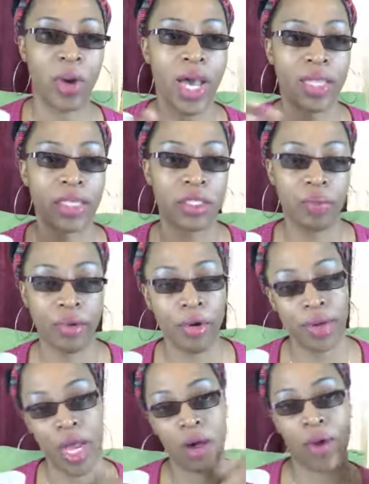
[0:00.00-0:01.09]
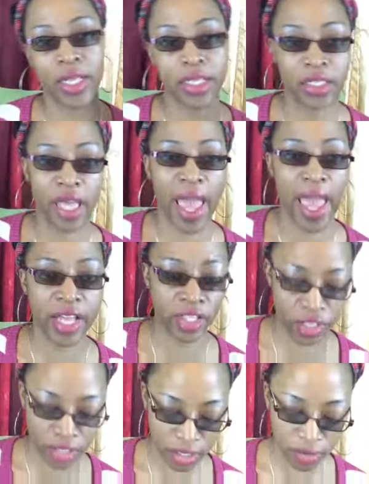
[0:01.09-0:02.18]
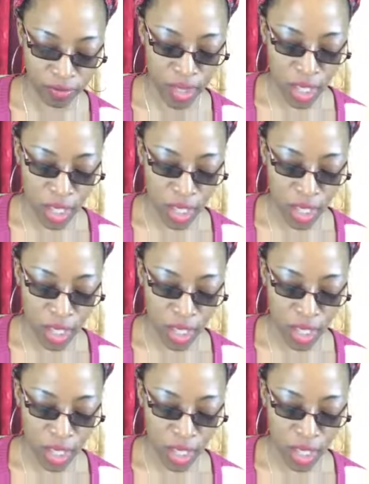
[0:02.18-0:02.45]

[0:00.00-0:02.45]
why this is a pronoun, why this is an adjective.